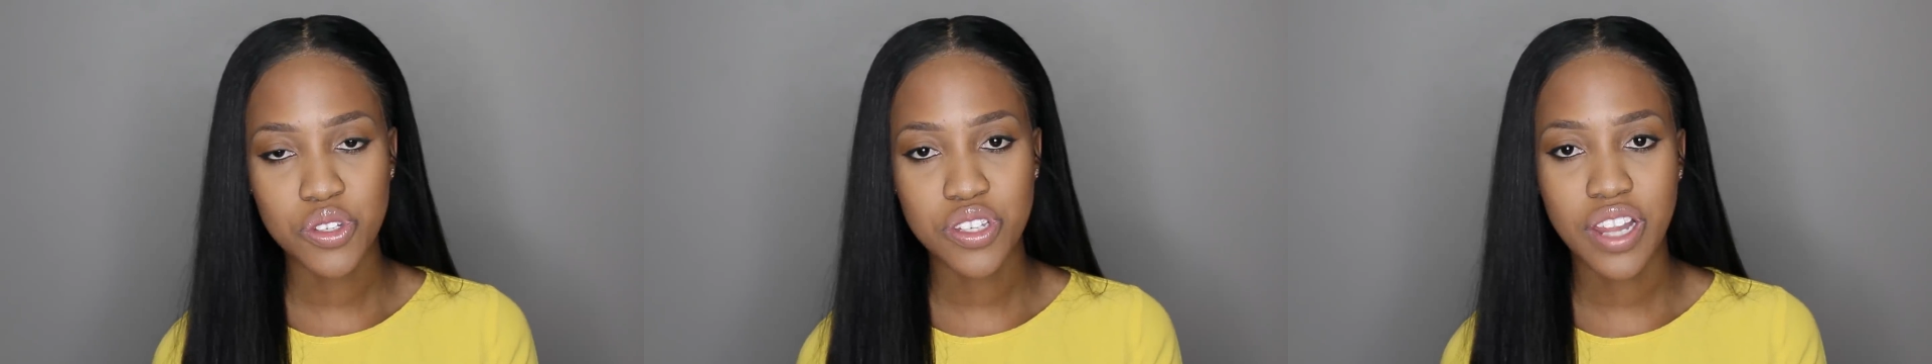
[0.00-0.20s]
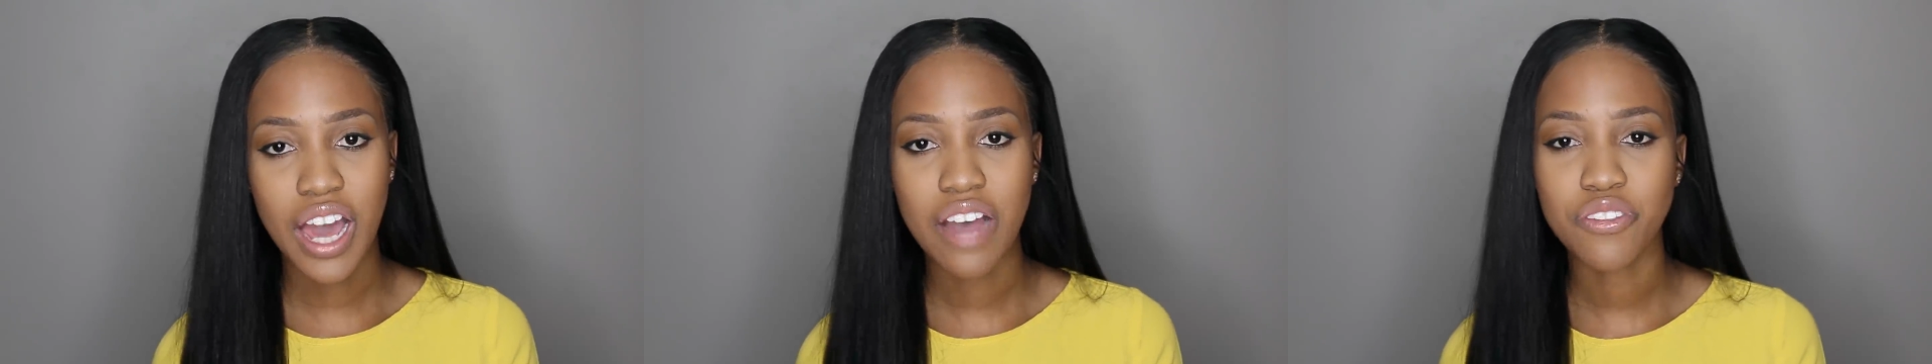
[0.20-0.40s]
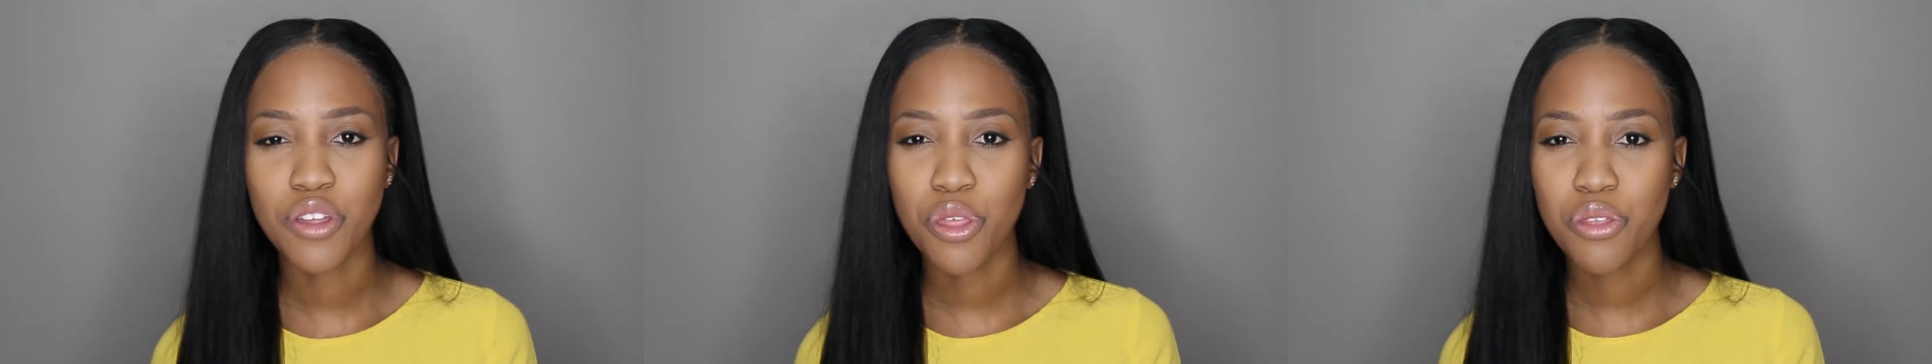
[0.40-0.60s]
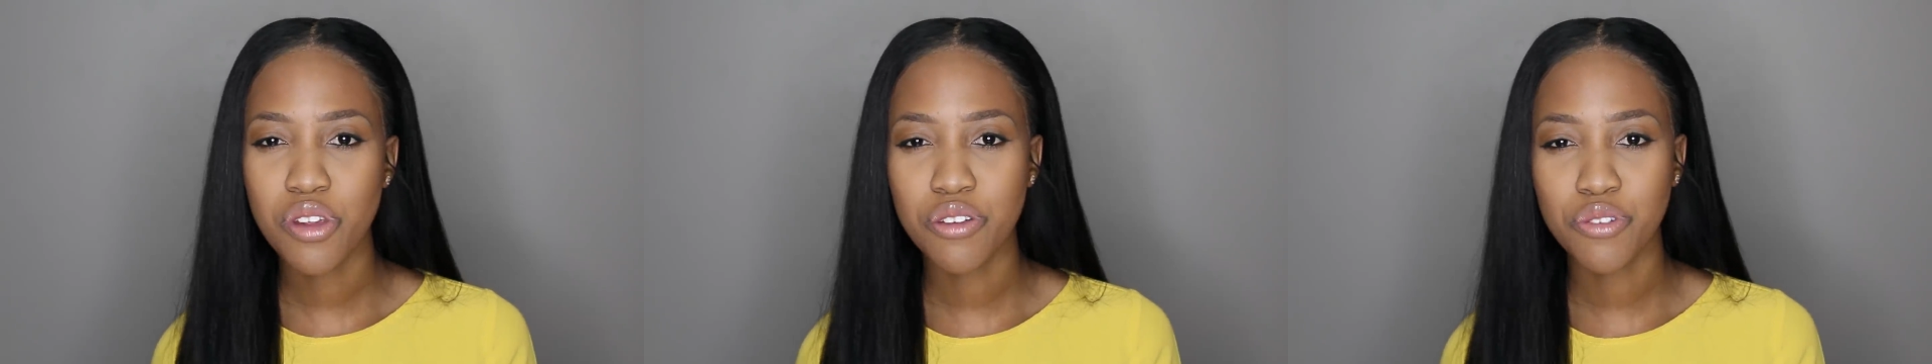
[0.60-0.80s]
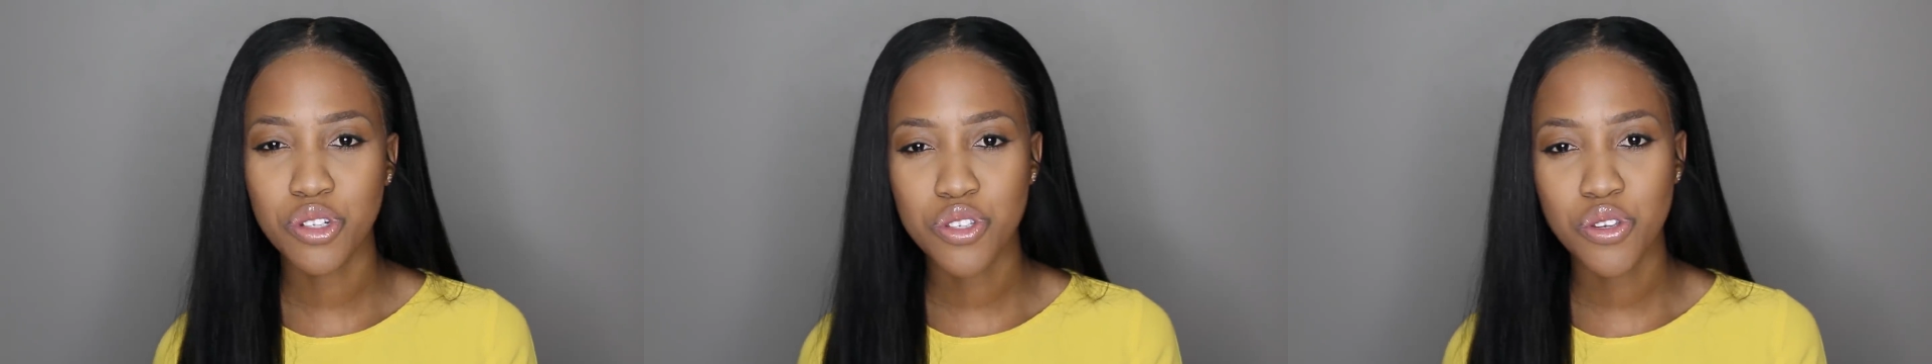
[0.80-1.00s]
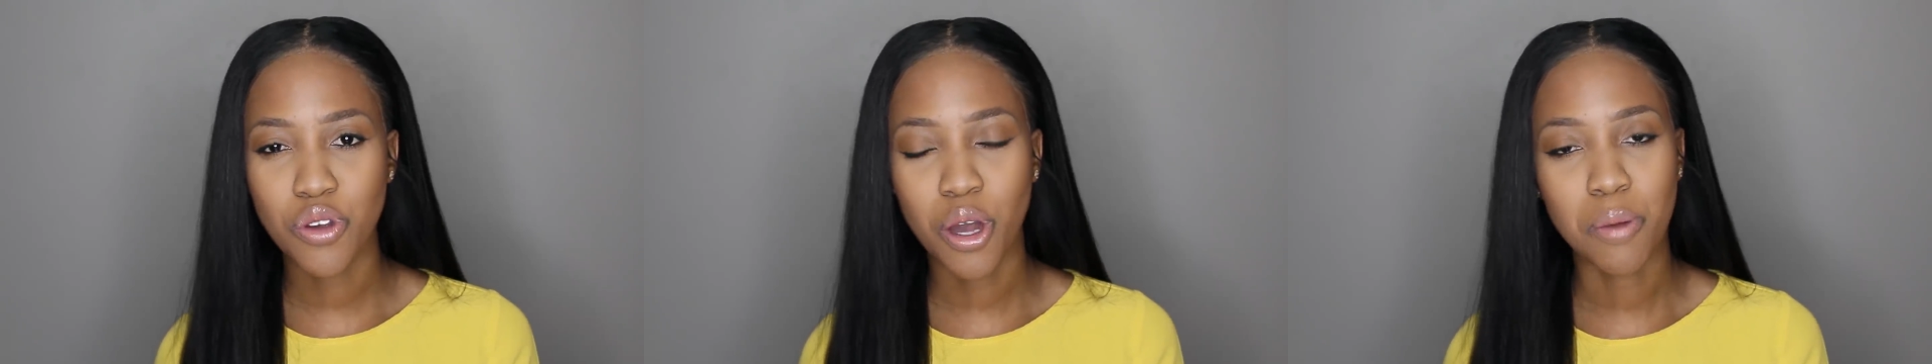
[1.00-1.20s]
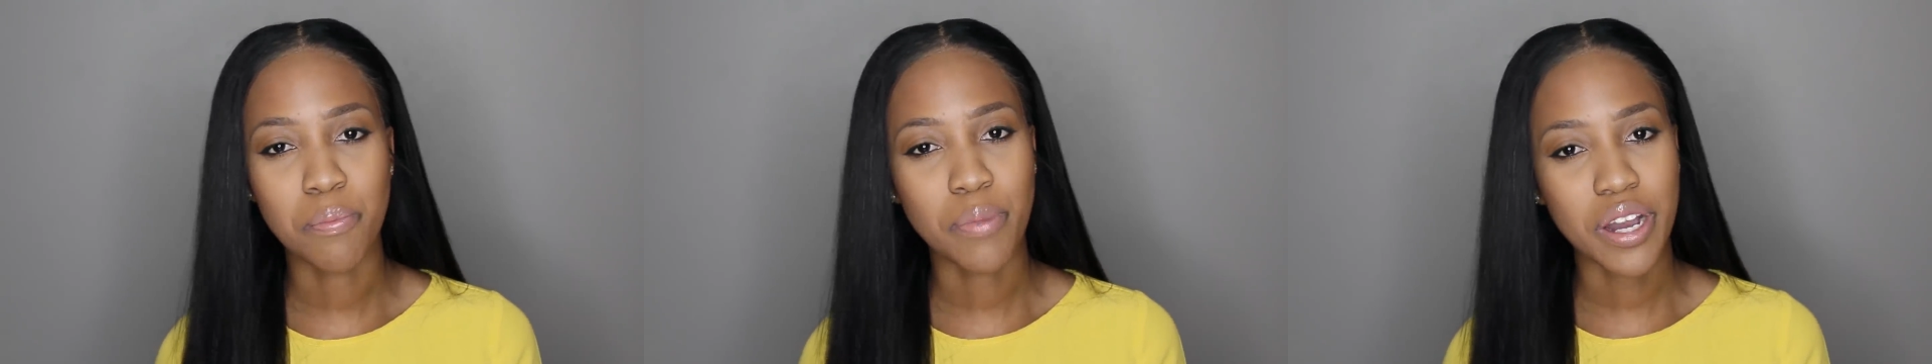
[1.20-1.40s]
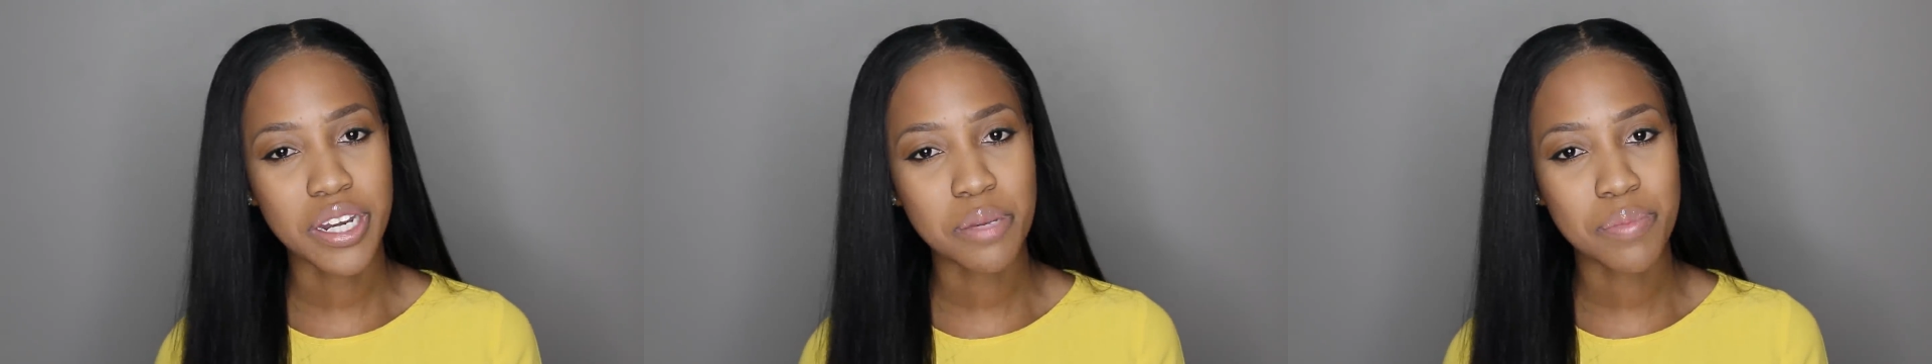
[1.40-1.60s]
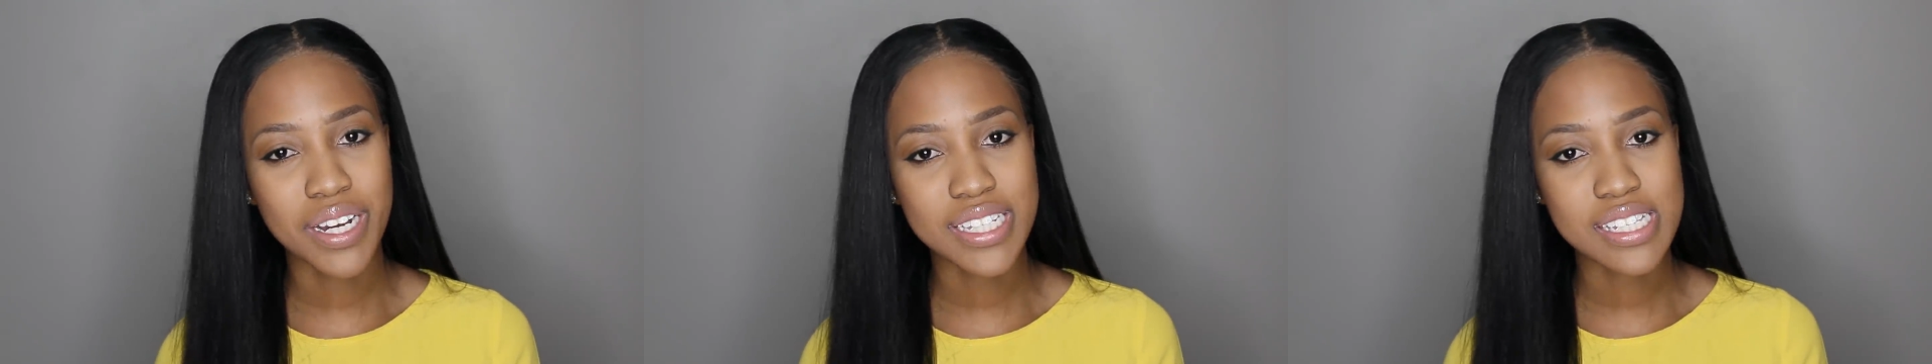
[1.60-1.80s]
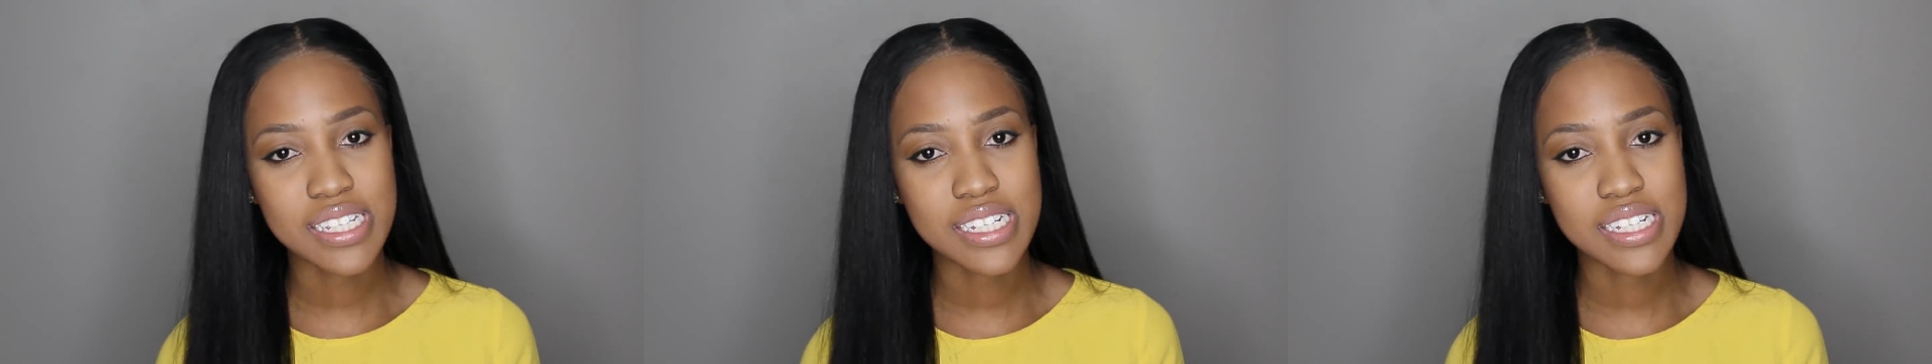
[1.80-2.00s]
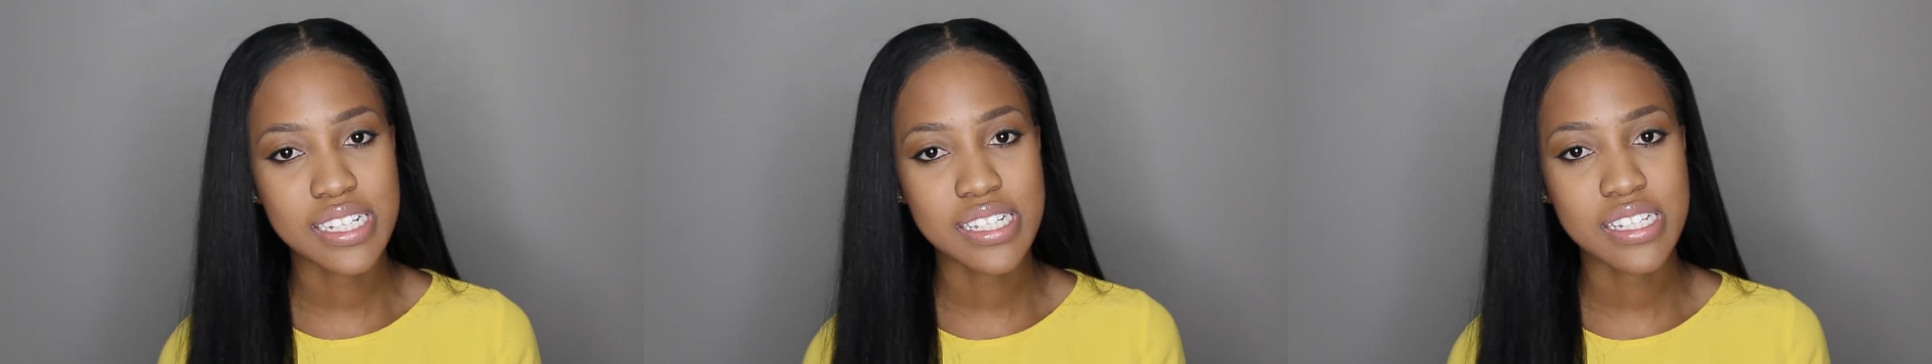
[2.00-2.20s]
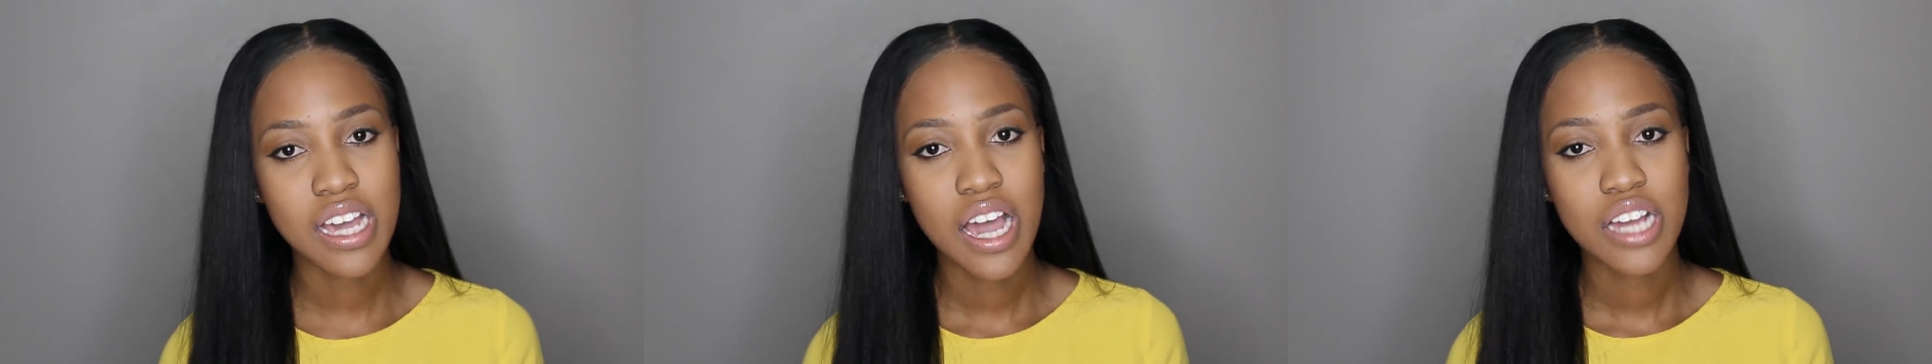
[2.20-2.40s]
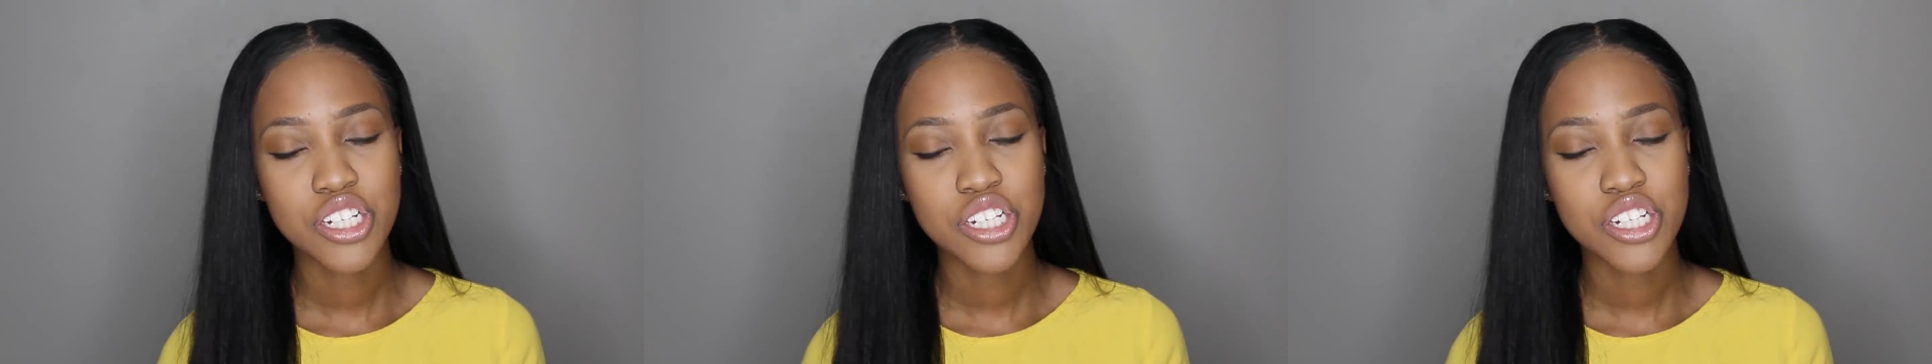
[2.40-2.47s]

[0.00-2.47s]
So they have a 3 for 2 on body butters,